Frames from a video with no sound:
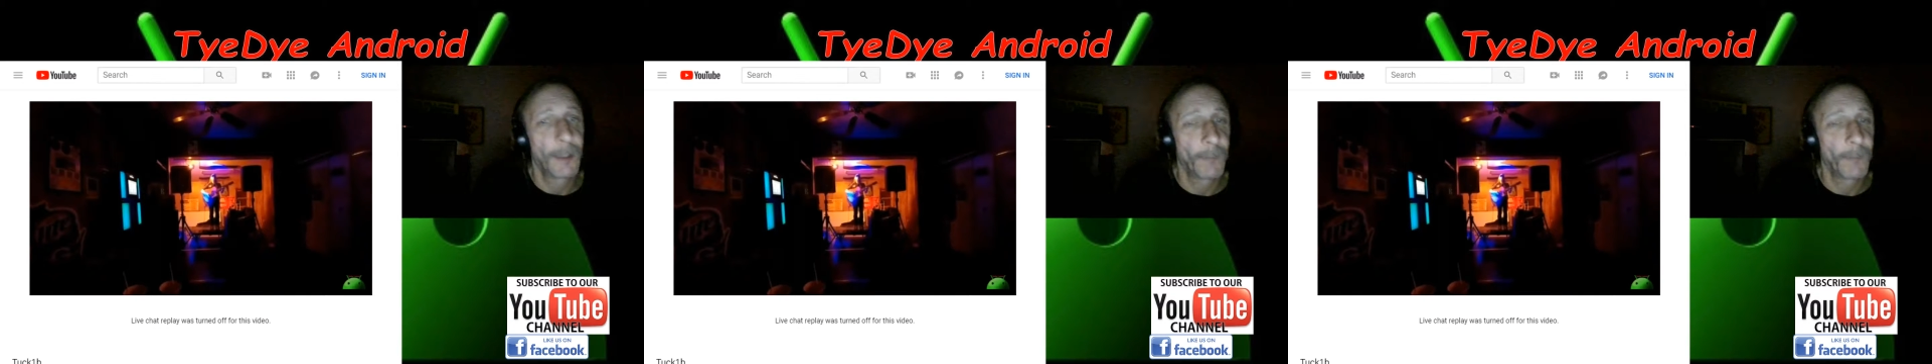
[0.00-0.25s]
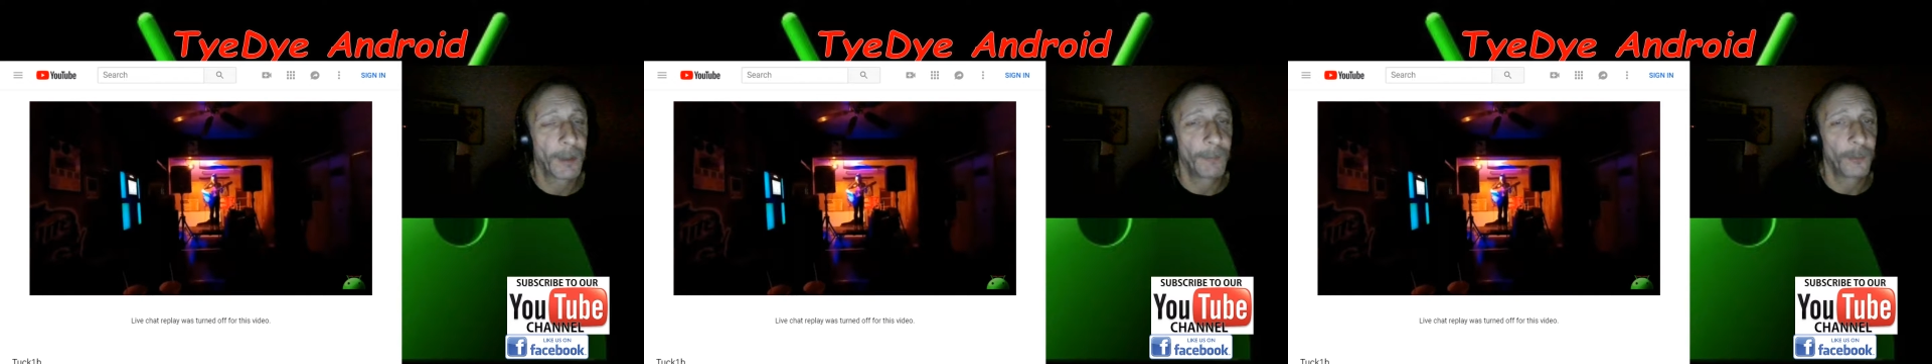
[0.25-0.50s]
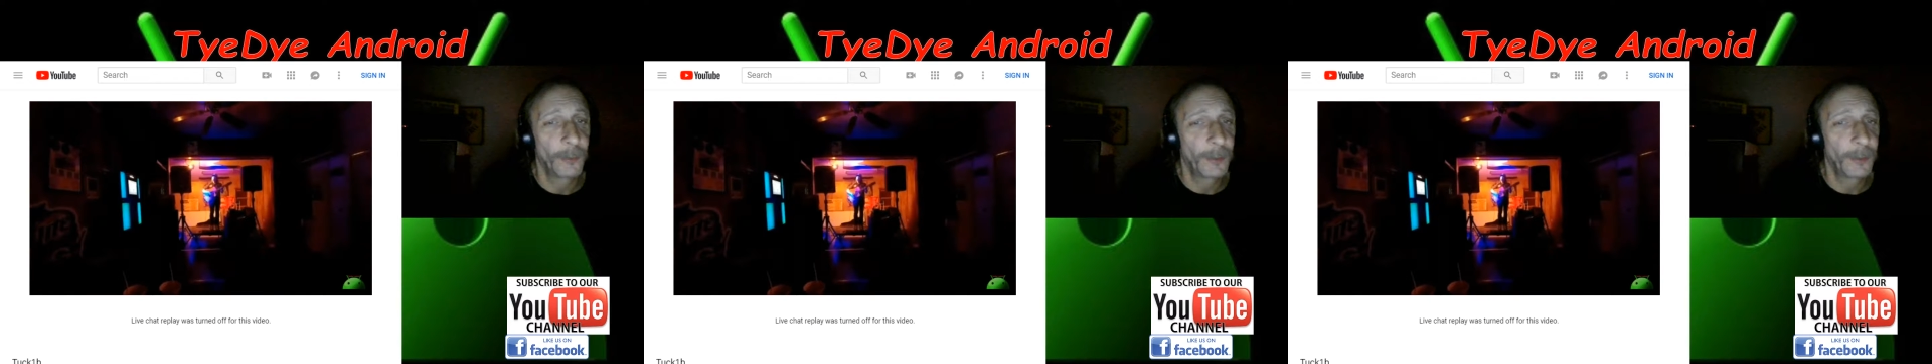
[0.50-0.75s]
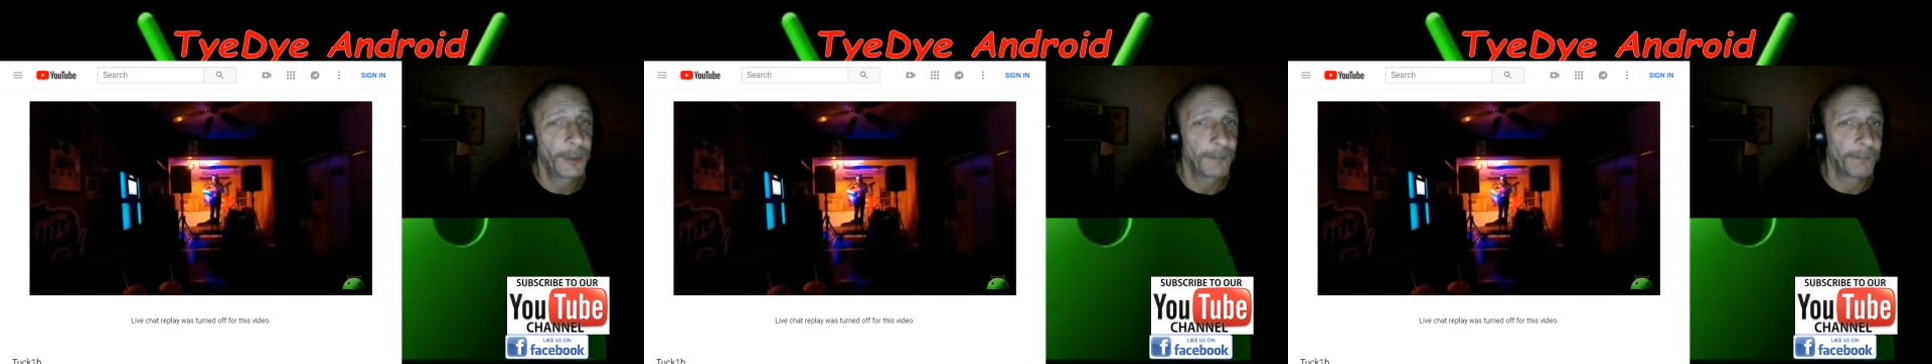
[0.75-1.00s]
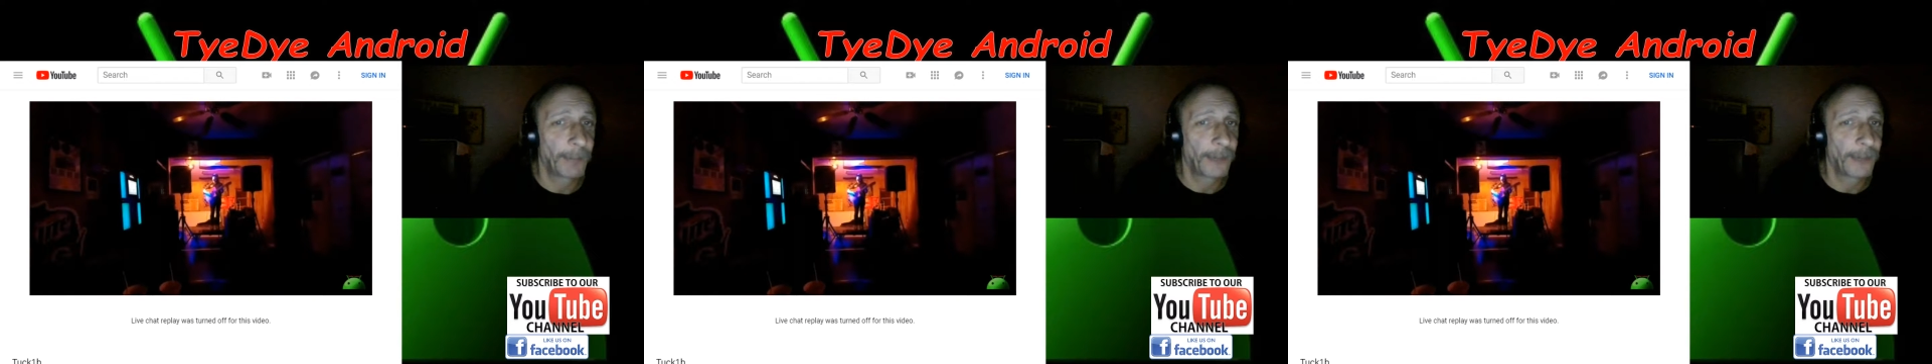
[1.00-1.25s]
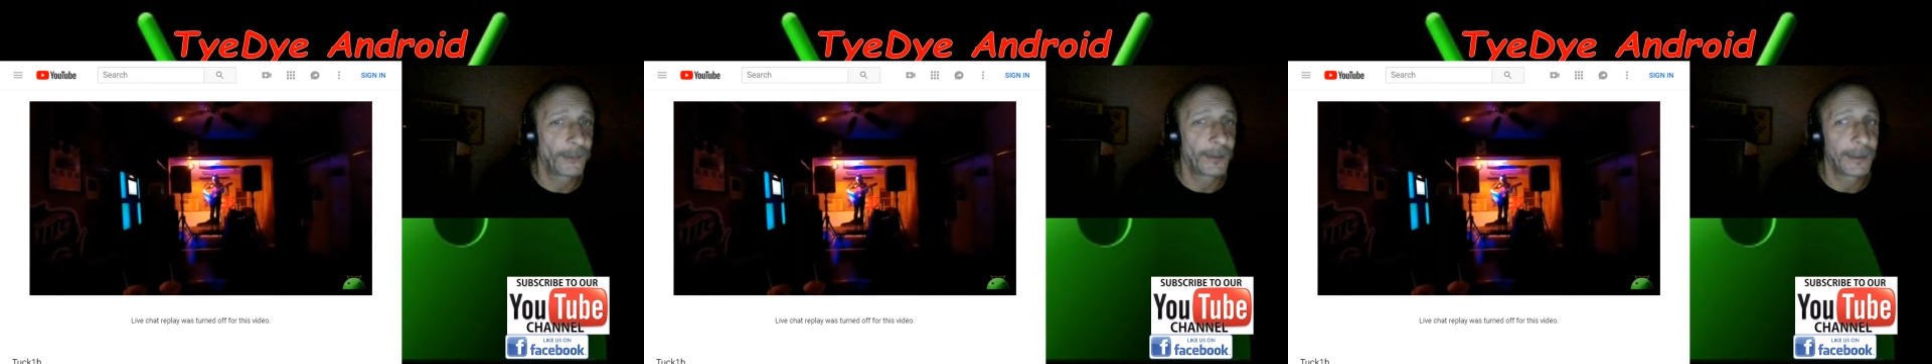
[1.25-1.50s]
what I'm doing
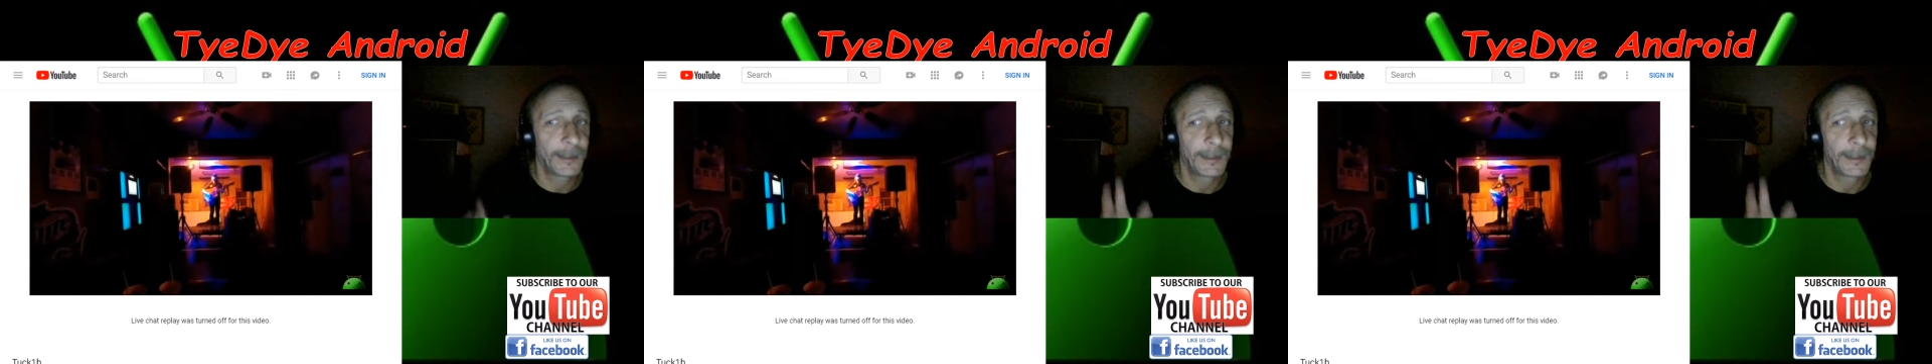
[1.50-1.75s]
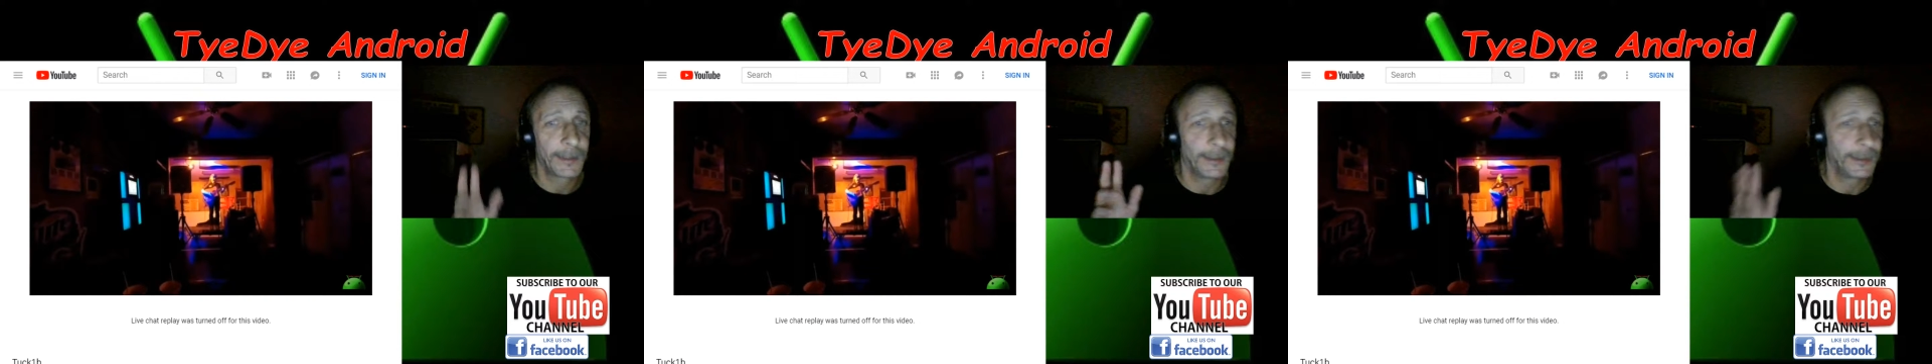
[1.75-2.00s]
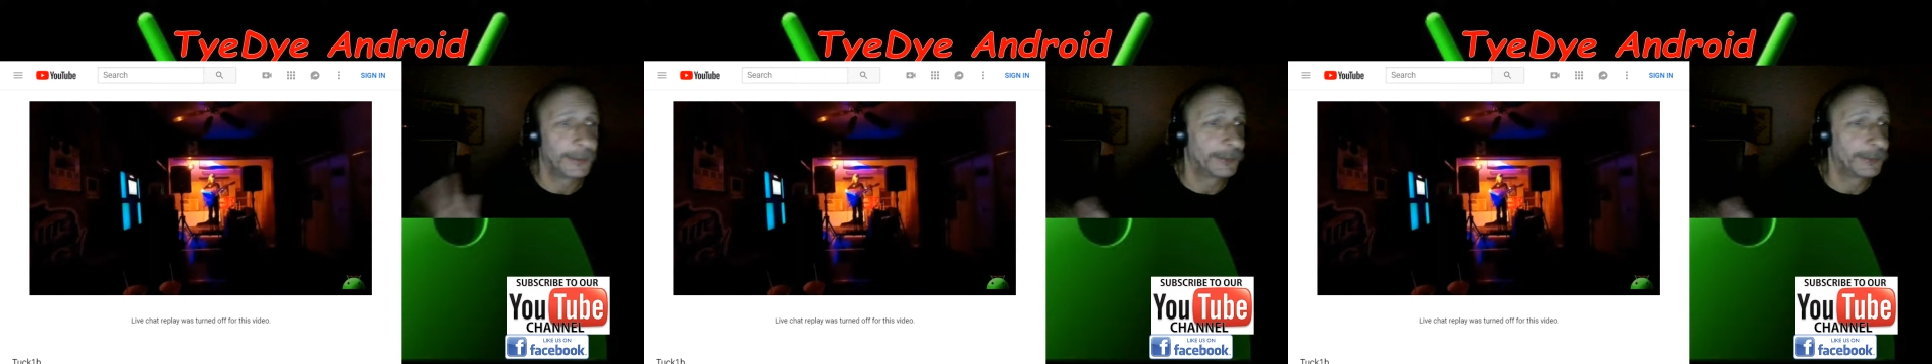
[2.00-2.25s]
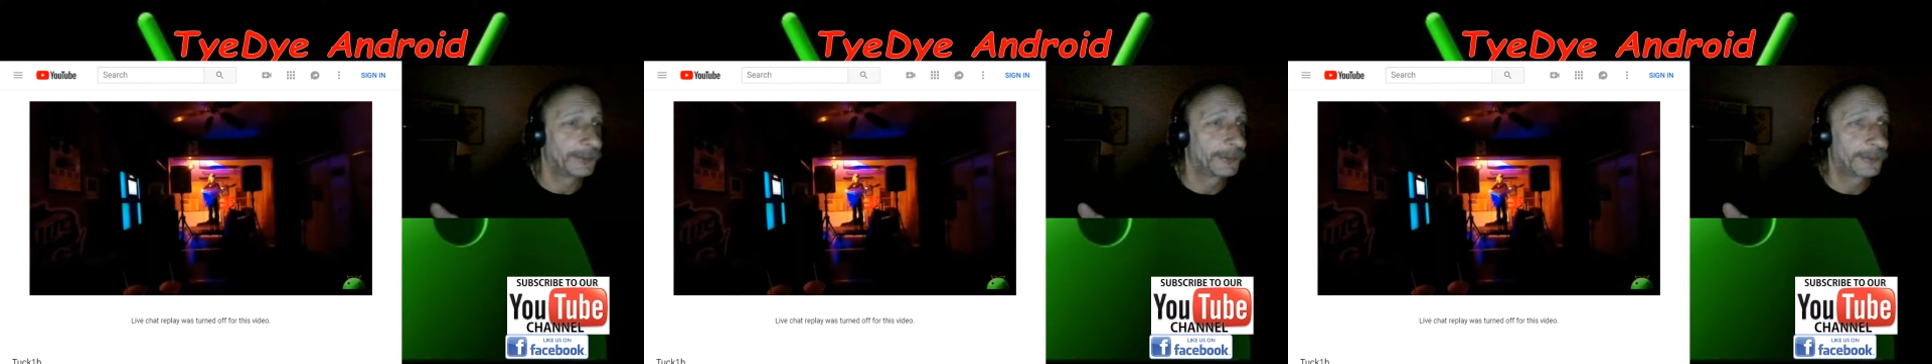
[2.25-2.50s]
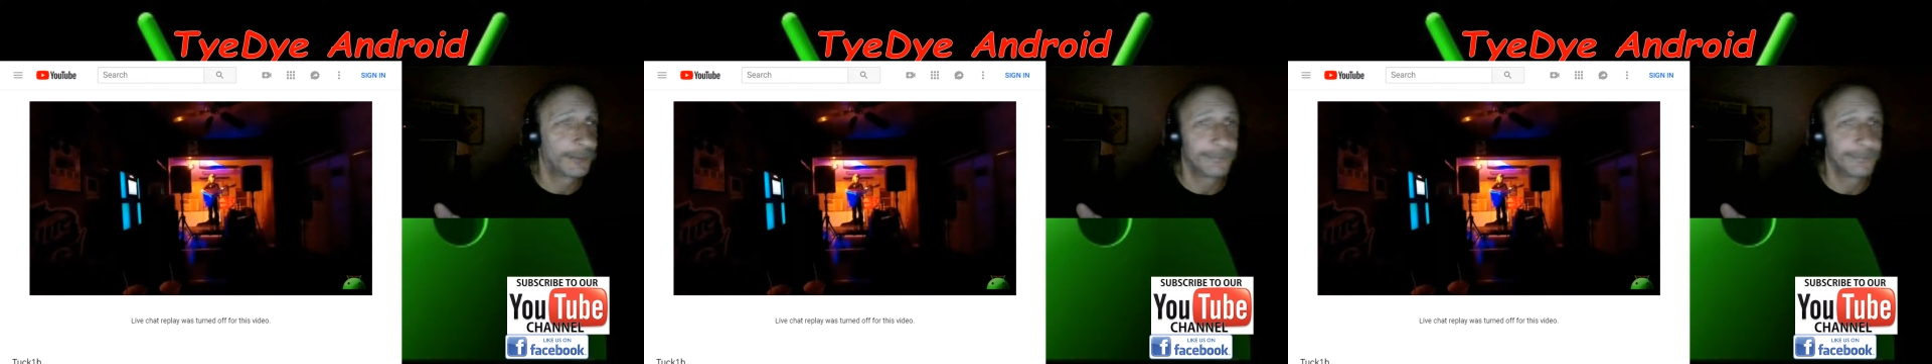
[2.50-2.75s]
basically is